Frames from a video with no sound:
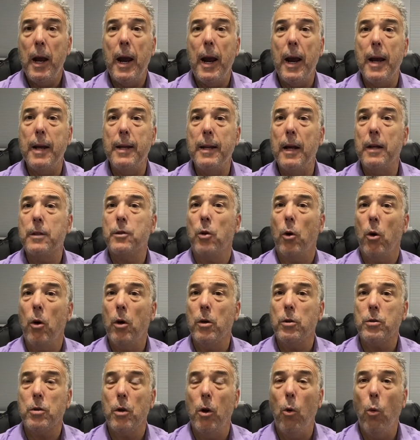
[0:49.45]
and that's
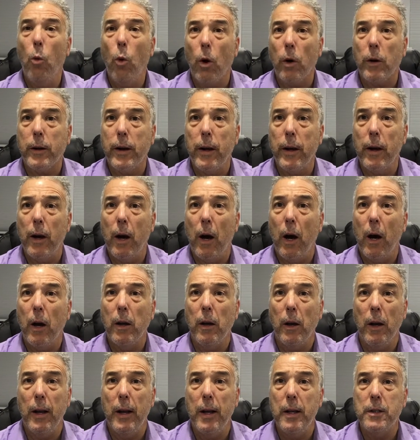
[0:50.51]
also working
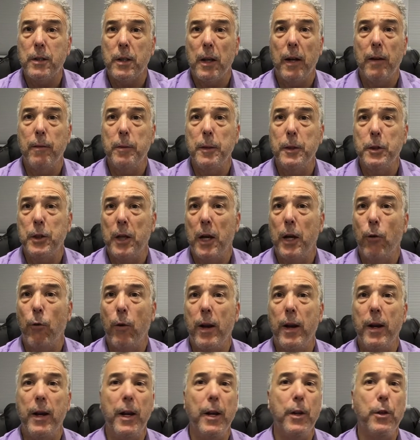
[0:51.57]
on leads that have been
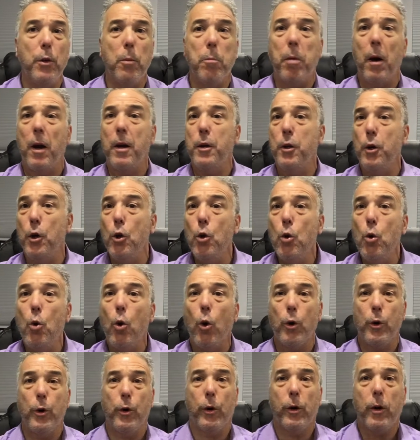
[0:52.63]
generated either by you
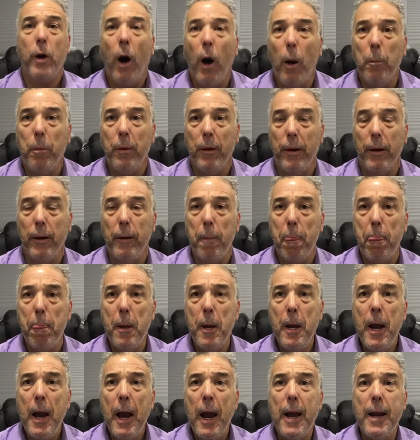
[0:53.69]
or your company.
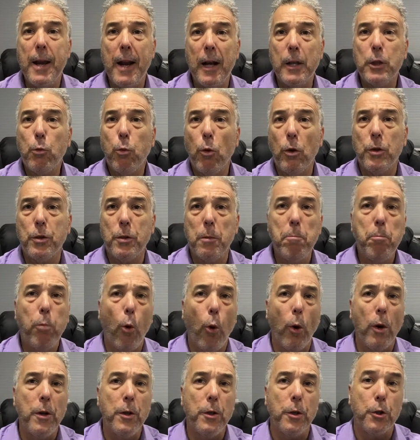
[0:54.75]
And that's where it's
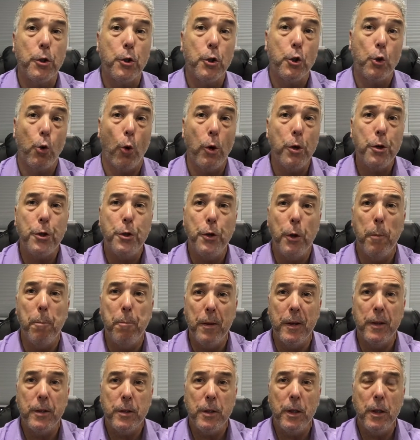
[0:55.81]
important to source your
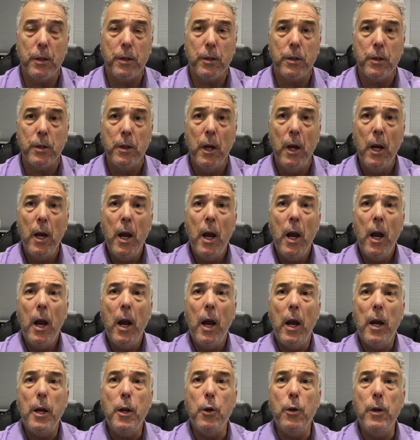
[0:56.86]
business.
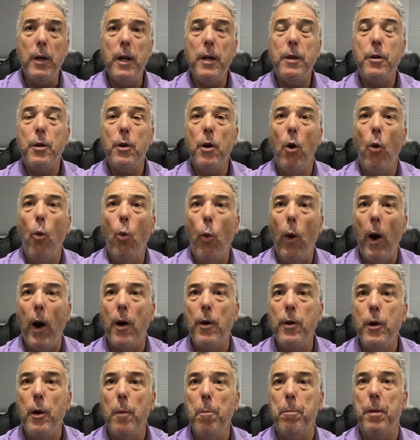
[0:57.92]
You need to know where
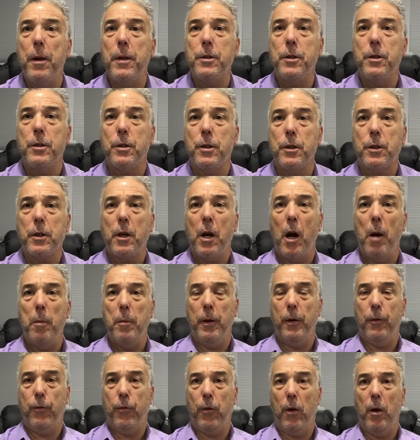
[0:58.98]
your business is
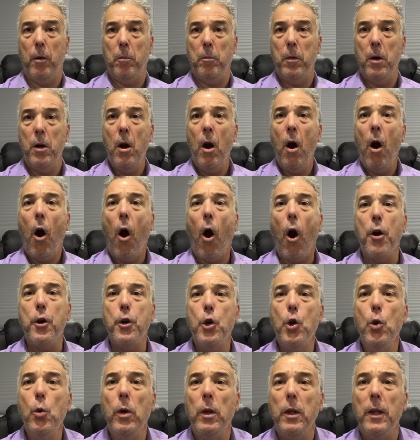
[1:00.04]
coming from. Are
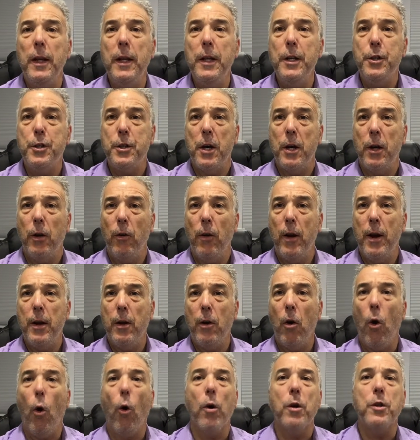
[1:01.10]
you a lead
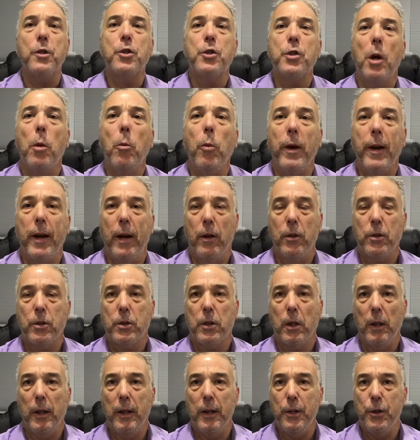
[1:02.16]
generator, or is someone else the
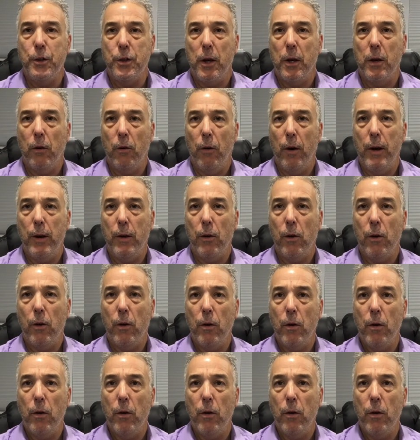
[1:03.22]
lead generator?